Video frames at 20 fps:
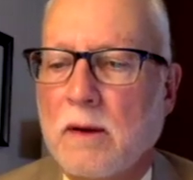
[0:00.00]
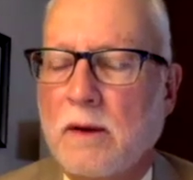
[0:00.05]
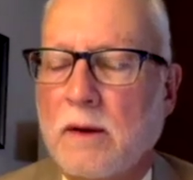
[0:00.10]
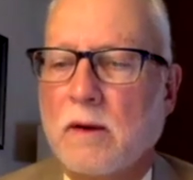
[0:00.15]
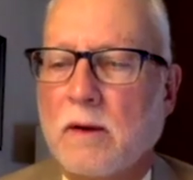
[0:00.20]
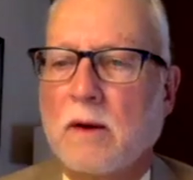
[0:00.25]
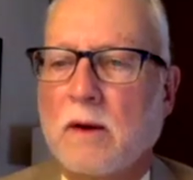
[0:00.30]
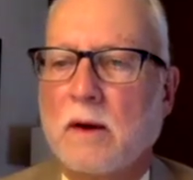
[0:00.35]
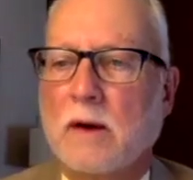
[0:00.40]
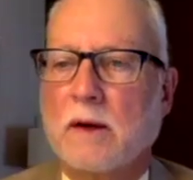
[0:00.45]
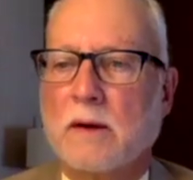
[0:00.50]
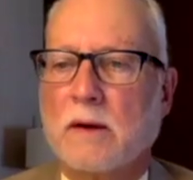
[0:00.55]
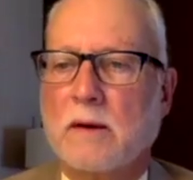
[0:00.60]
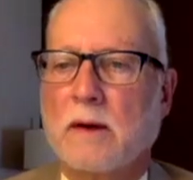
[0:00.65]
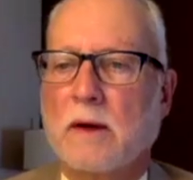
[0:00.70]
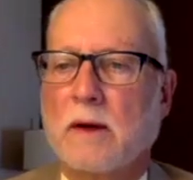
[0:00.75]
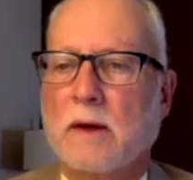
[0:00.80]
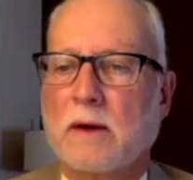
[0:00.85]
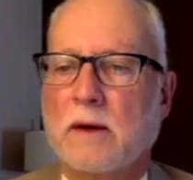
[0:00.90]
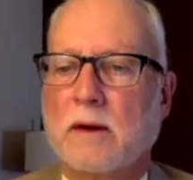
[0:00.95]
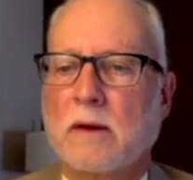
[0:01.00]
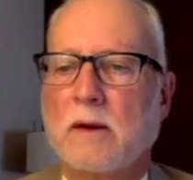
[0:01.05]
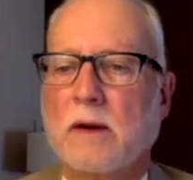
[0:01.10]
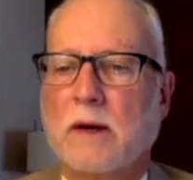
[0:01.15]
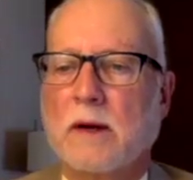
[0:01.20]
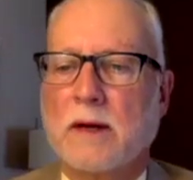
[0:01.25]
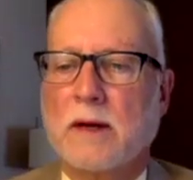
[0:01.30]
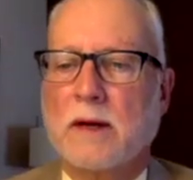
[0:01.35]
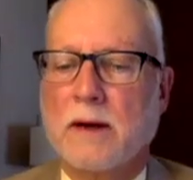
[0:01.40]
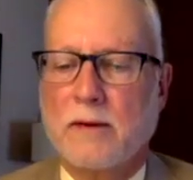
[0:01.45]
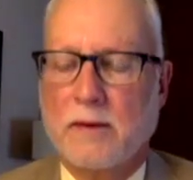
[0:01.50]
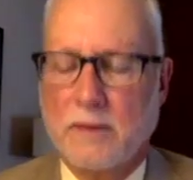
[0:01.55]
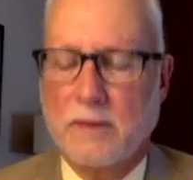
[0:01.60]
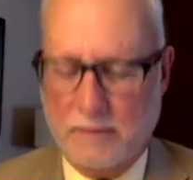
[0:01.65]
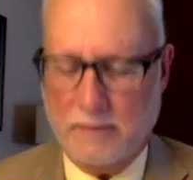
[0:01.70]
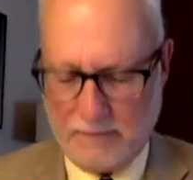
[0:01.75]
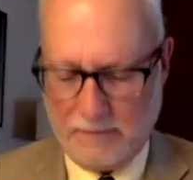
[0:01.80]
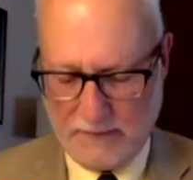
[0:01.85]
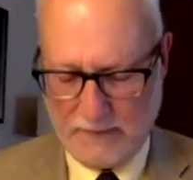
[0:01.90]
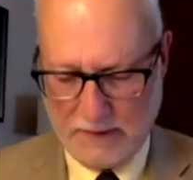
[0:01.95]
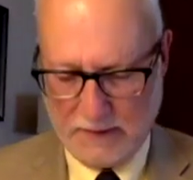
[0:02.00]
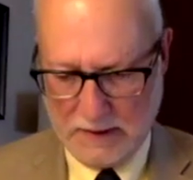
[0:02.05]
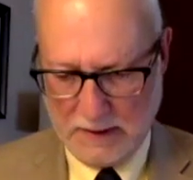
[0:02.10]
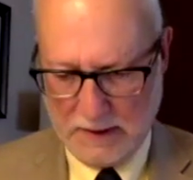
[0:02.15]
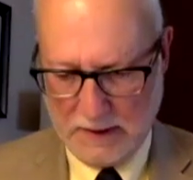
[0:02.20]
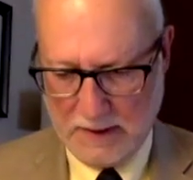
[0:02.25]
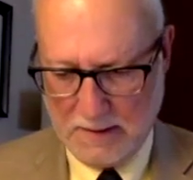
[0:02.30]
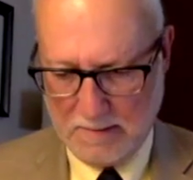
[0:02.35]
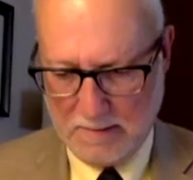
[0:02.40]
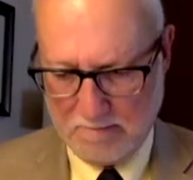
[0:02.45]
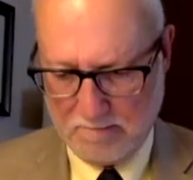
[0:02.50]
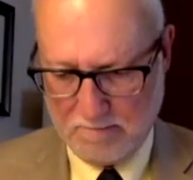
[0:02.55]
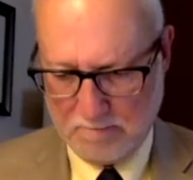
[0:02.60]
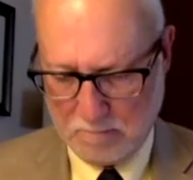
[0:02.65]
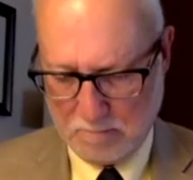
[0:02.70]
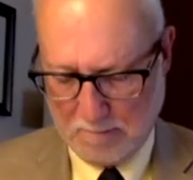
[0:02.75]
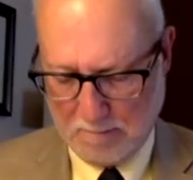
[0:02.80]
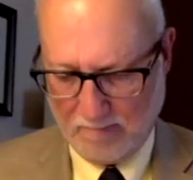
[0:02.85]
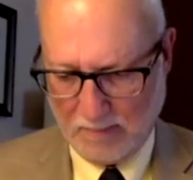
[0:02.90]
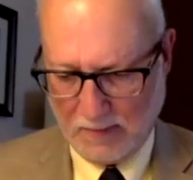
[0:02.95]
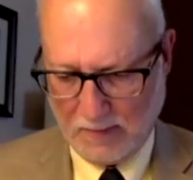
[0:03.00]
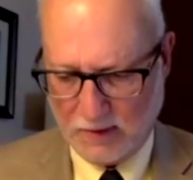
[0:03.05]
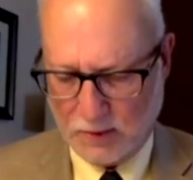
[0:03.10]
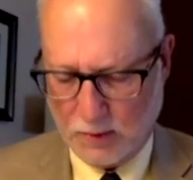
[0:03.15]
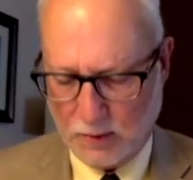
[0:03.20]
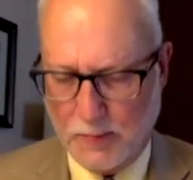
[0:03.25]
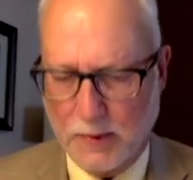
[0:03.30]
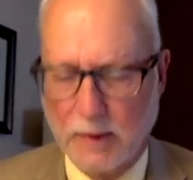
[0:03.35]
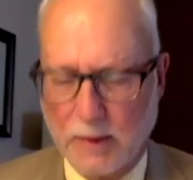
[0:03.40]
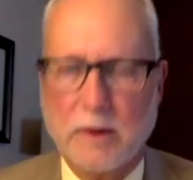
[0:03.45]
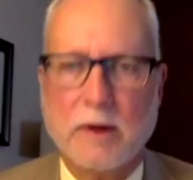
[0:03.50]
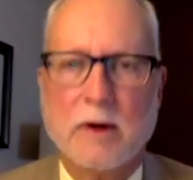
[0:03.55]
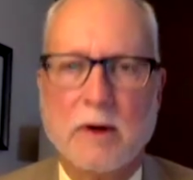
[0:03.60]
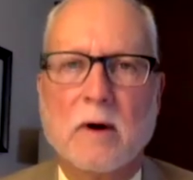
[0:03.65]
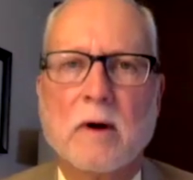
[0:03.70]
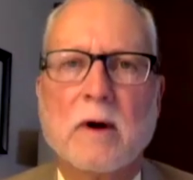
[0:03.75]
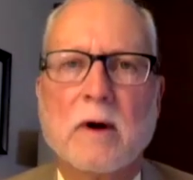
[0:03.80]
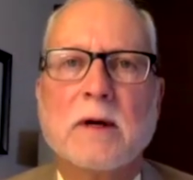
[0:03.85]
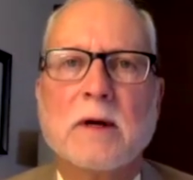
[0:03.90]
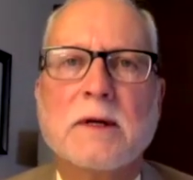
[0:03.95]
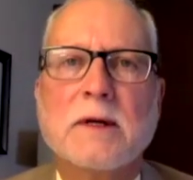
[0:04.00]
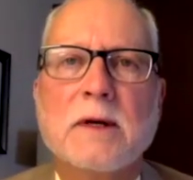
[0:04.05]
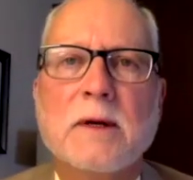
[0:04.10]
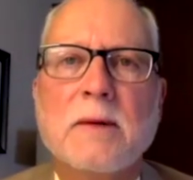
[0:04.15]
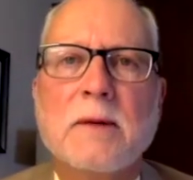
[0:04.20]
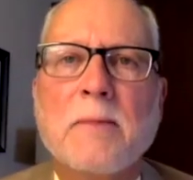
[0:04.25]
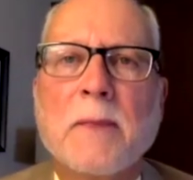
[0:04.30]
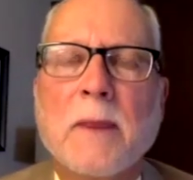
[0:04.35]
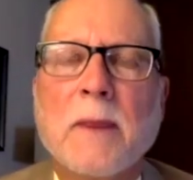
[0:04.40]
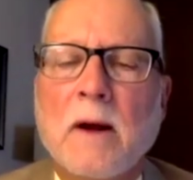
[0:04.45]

a kind of um, superiority,